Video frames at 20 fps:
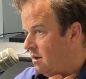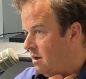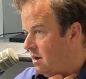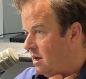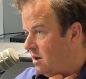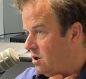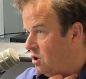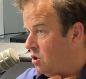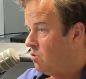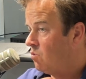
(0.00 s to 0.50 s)

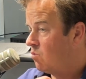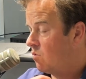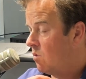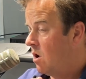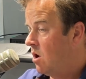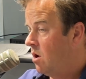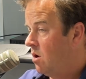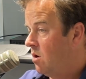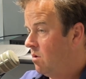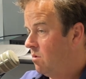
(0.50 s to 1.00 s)
and you
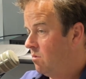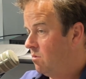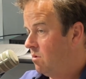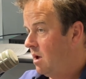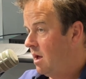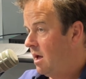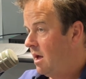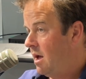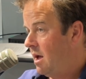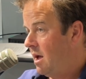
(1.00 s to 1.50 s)
rode
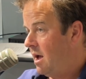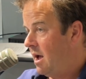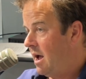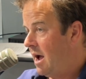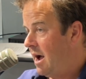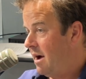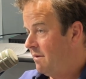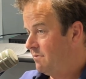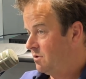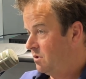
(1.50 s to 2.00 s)

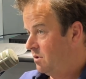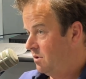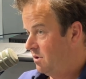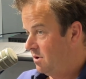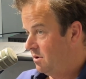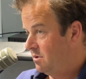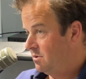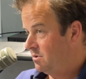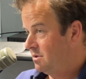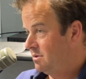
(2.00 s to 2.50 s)
after
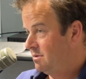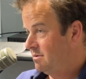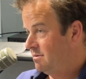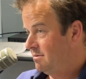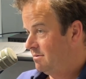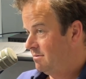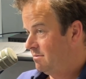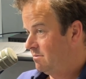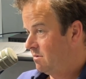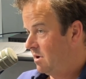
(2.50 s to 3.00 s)
those,
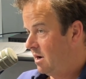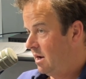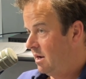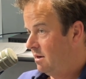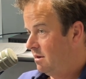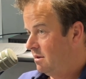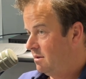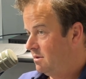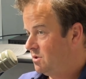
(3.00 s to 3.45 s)
right?